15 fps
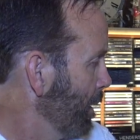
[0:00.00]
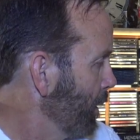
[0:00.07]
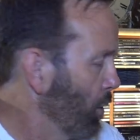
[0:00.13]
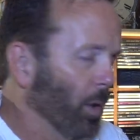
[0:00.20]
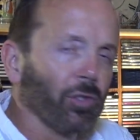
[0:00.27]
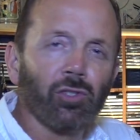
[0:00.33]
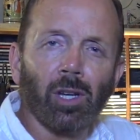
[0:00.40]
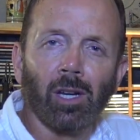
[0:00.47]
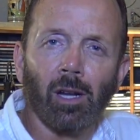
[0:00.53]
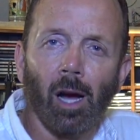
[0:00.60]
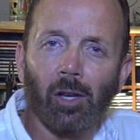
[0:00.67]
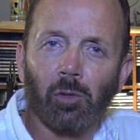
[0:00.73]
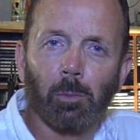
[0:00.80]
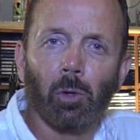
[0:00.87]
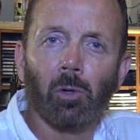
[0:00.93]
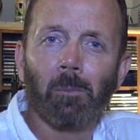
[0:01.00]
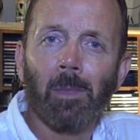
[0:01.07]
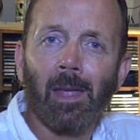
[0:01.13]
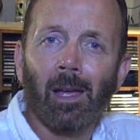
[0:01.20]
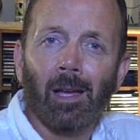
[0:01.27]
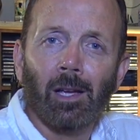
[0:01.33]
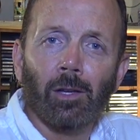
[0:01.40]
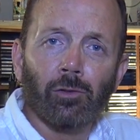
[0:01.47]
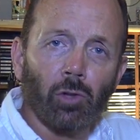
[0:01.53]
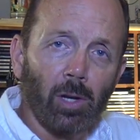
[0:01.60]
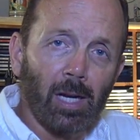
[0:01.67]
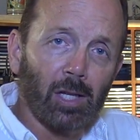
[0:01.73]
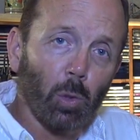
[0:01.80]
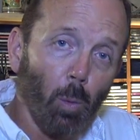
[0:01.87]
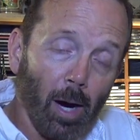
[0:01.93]
Christian and gospel. So you
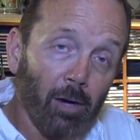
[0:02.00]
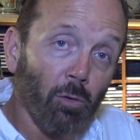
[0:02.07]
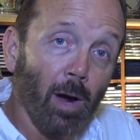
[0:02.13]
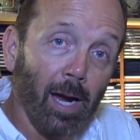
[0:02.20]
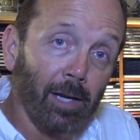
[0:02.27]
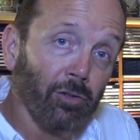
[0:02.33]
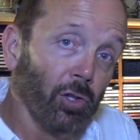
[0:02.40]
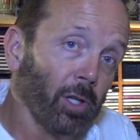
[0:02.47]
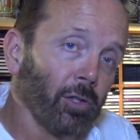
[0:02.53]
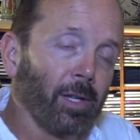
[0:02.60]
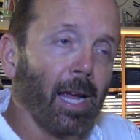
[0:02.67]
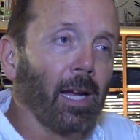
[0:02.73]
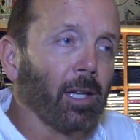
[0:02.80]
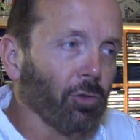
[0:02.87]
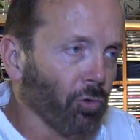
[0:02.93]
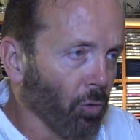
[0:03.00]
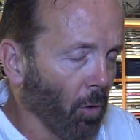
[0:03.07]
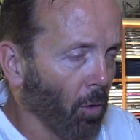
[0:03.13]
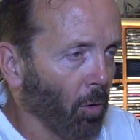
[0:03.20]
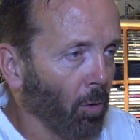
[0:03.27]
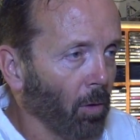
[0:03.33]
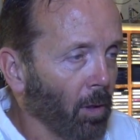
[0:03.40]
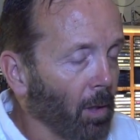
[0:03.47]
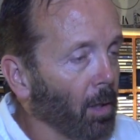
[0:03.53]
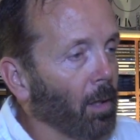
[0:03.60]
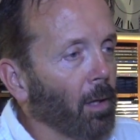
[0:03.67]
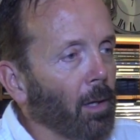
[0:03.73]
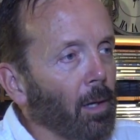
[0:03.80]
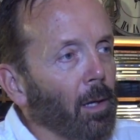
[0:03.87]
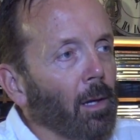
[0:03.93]
got the wide range, you just can't control
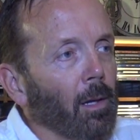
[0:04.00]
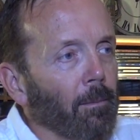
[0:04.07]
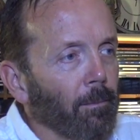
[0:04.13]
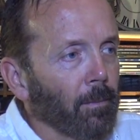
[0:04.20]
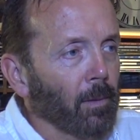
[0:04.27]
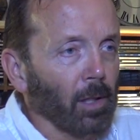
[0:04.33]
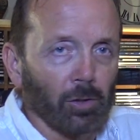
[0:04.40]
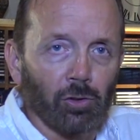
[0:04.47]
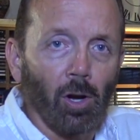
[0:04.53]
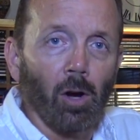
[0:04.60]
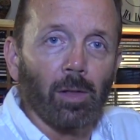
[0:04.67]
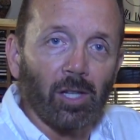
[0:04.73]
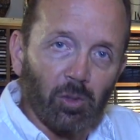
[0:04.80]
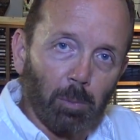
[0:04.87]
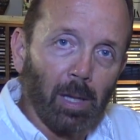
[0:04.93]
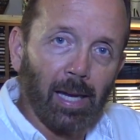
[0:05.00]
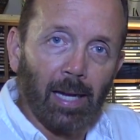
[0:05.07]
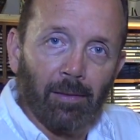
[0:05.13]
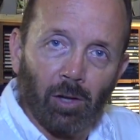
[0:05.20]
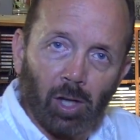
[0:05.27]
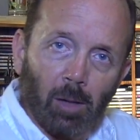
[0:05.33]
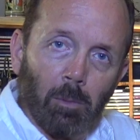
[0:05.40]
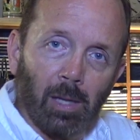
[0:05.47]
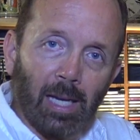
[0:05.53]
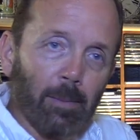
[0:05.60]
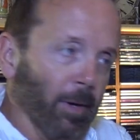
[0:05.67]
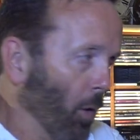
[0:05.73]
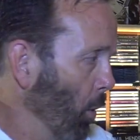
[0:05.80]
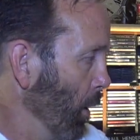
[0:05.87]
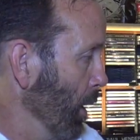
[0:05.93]
the song that's playing. They're going to play them
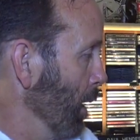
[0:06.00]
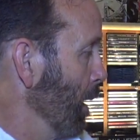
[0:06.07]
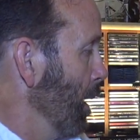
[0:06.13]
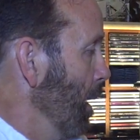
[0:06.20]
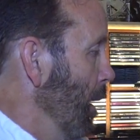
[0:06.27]
in order.